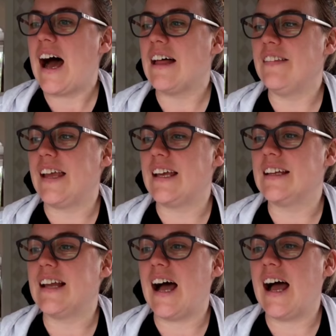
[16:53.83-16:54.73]
And
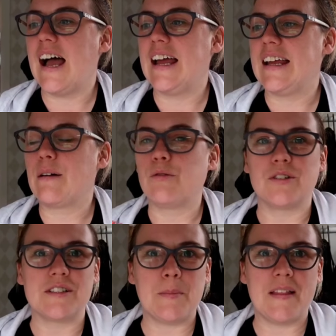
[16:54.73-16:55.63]
then I am
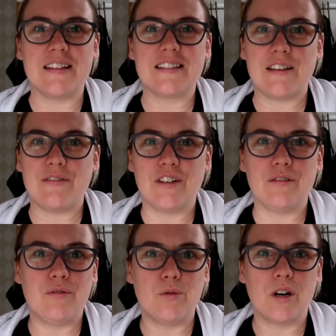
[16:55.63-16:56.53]
going to spend this
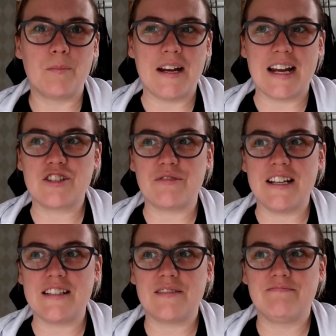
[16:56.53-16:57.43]
evening for my next
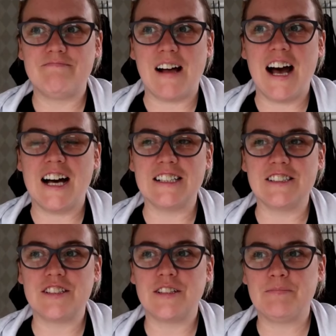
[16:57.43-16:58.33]
read.
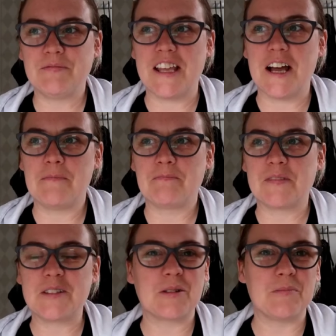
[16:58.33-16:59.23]
And yeah,
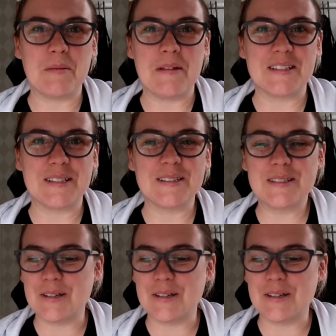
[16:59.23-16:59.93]
it's going to be amazing.